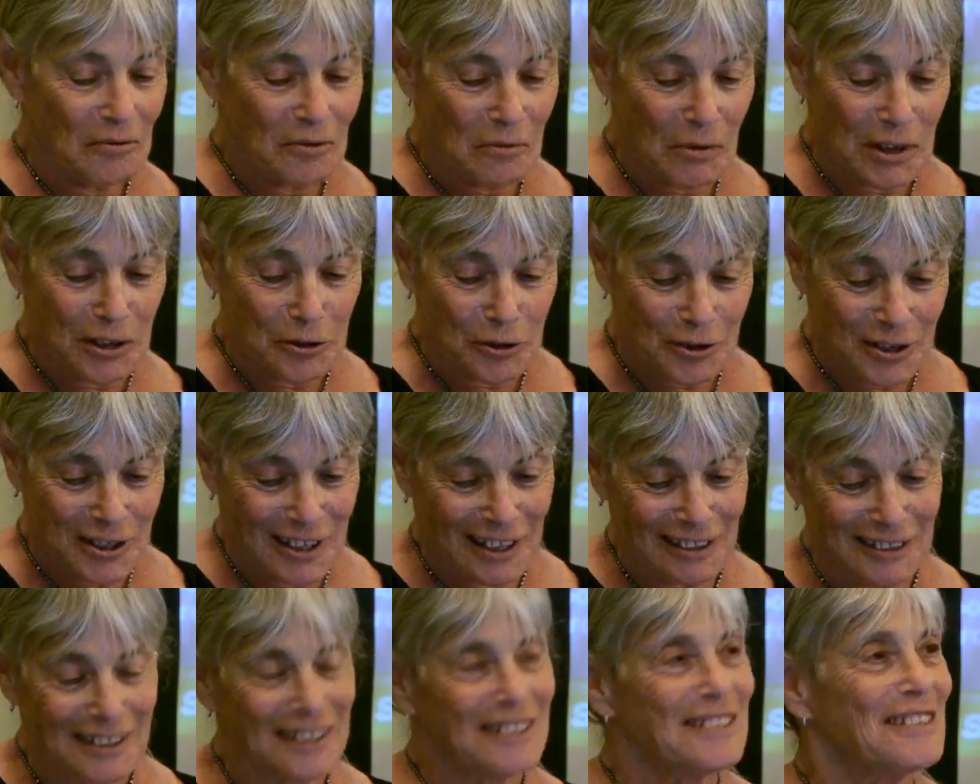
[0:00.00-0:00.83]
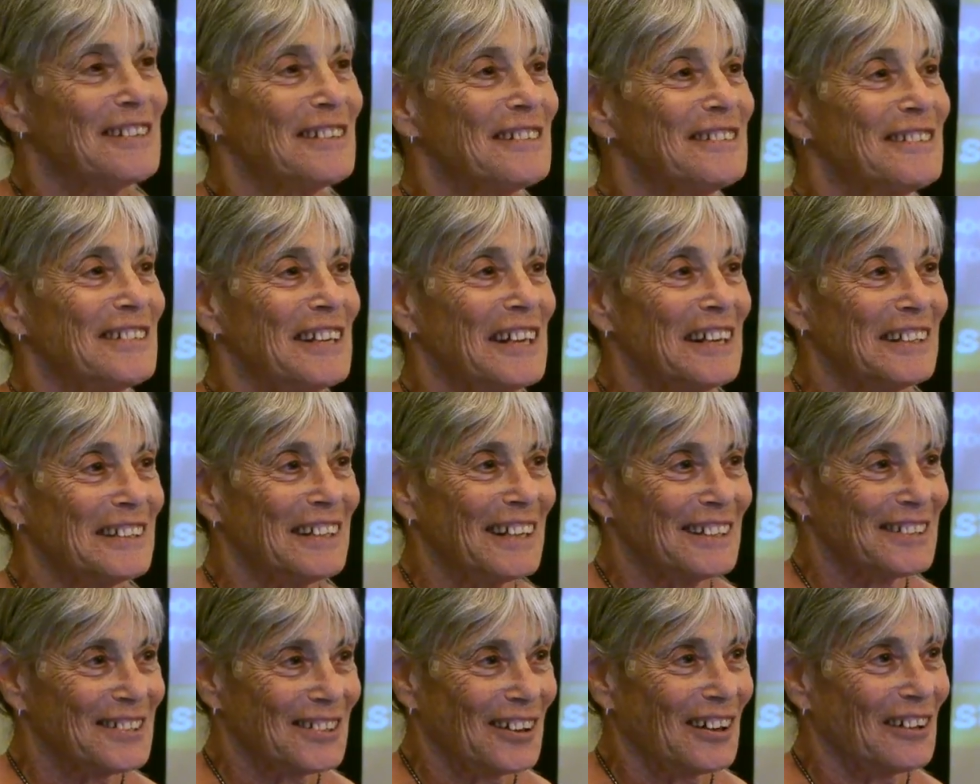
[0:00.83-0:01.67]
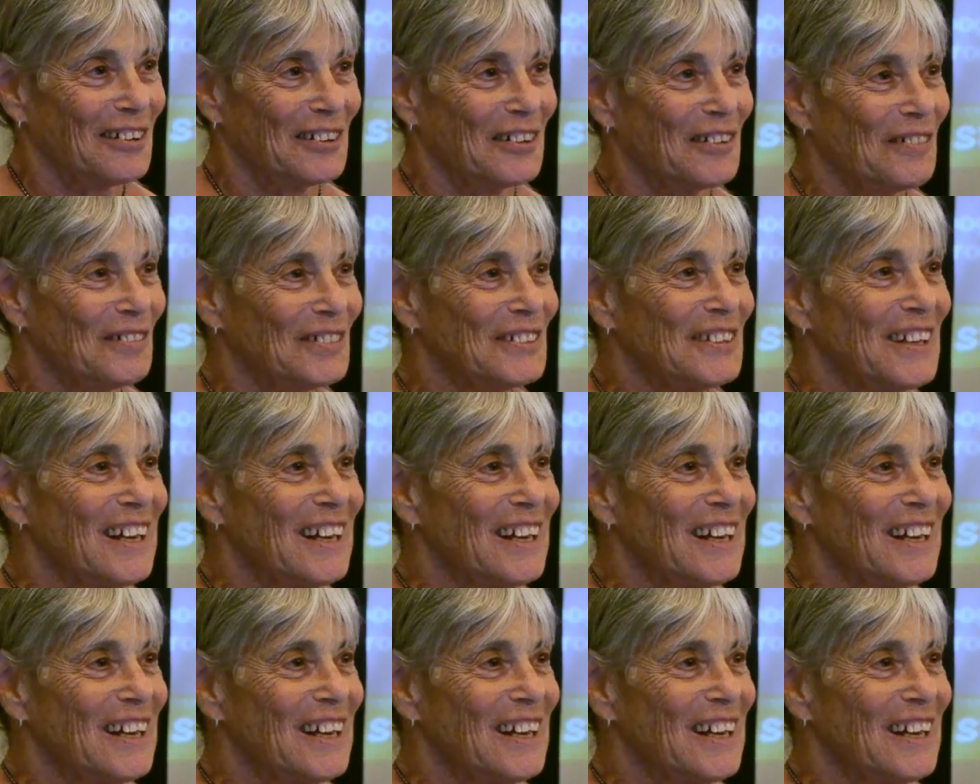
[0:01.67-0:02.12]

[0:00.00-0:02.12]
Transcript: What did you say, Lisa? The sand gets all over?